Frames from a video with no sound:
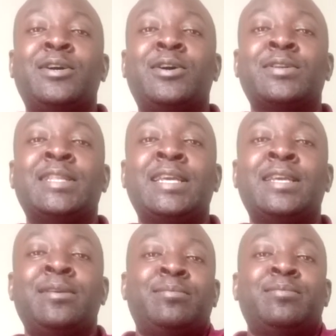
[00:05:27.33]
or
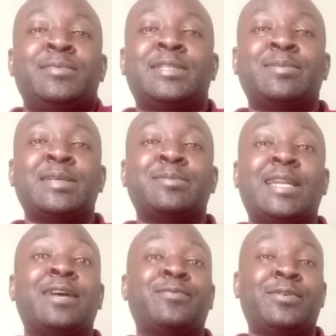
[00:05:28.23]
they sometimes
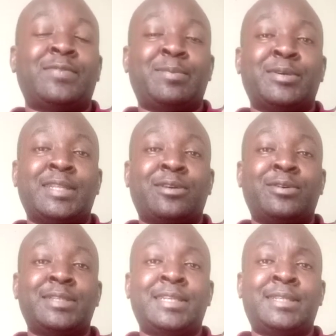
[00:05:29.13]
laugh off about the
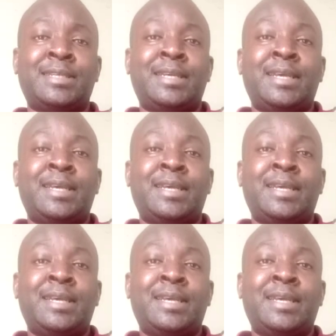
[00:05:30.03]
content,